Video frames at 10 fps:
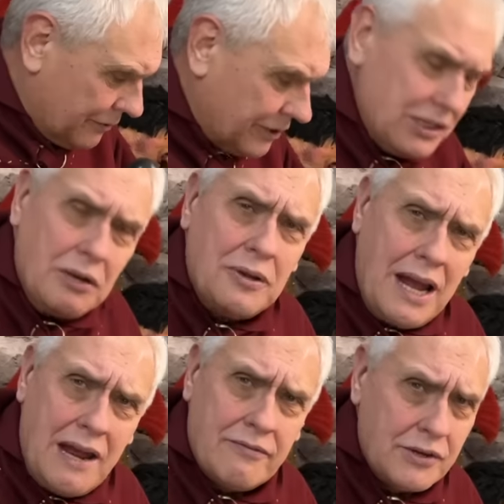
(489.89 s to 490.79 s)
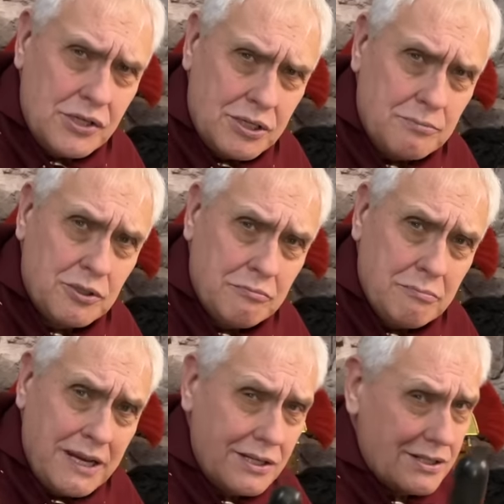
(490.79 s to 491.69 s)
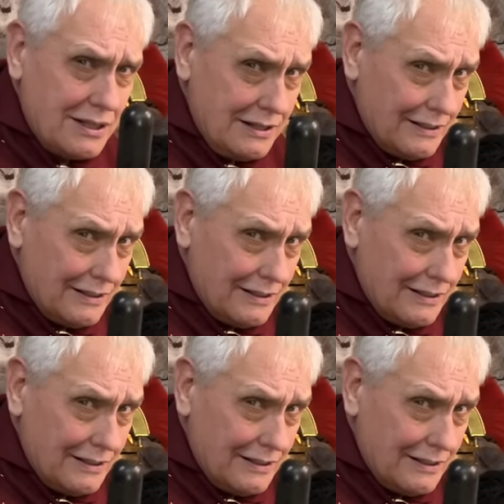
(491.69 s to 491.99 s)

Now, I don't have an Egyptian mace.